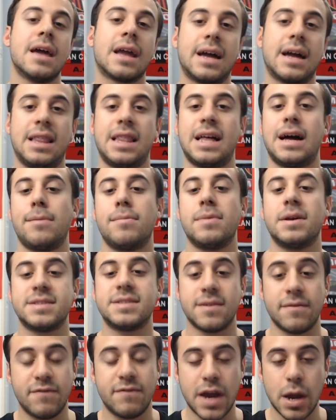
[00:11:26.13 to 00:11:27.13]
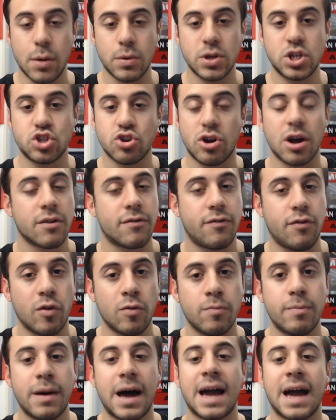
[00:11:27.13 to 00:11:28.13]
Calabria is a very strong
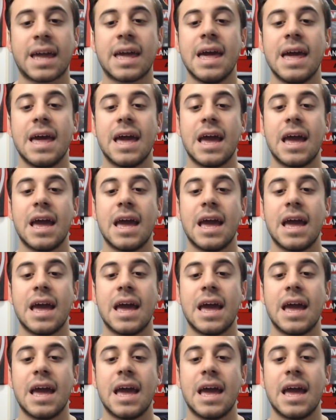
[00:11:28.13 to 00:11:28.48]
fullback.